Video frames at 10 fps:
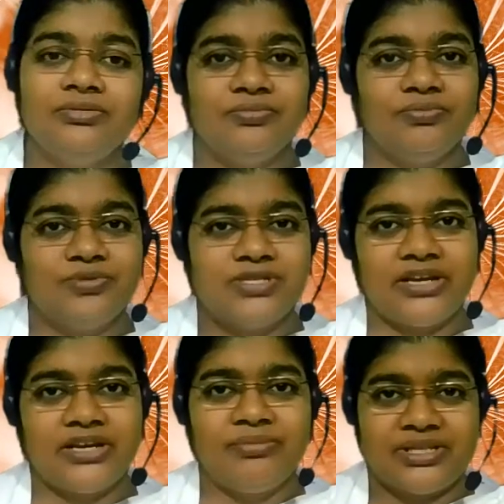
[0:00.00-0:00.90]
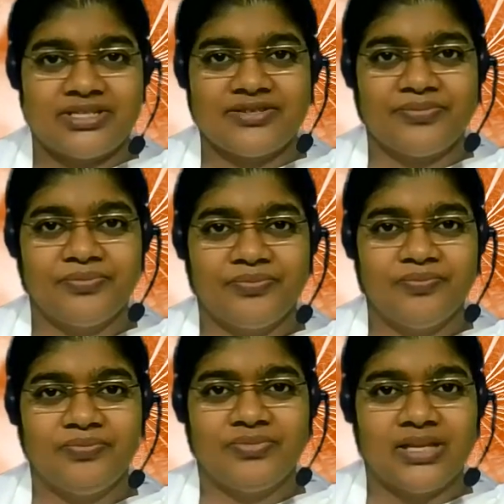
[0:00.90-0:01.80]
segments.
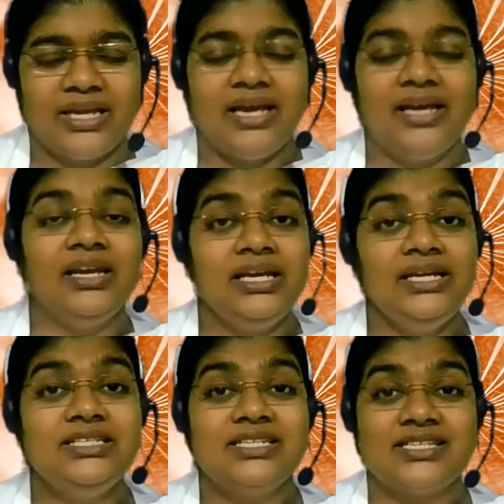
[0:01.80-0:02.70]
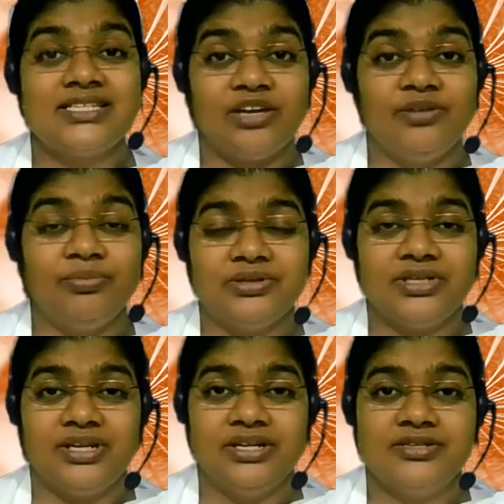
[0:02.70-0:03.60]
And each segment
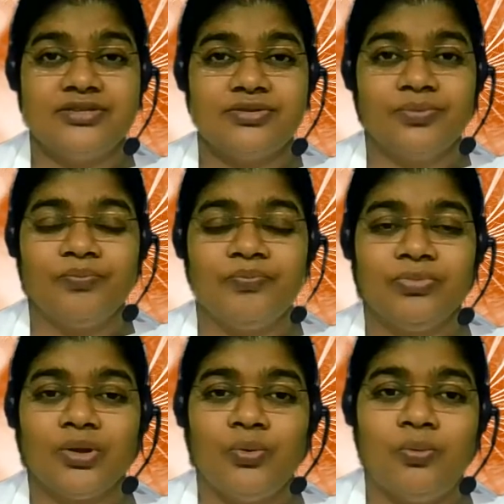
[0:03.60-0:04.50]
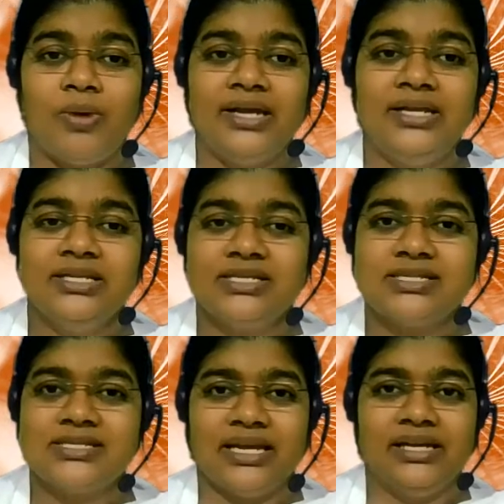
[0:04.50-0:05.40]
is one
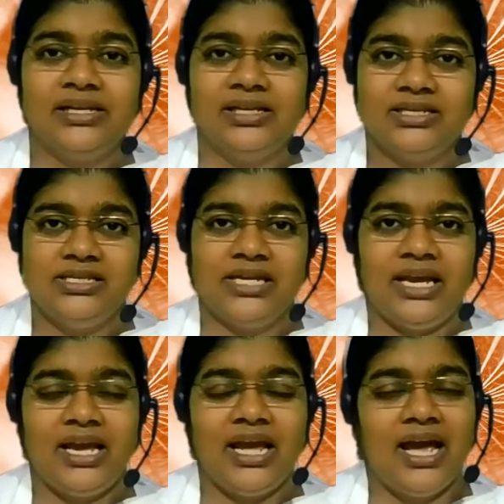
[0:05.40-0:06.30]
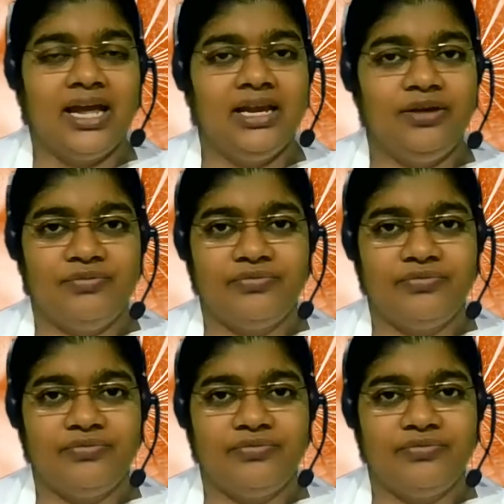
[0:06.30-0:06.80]
single day I live.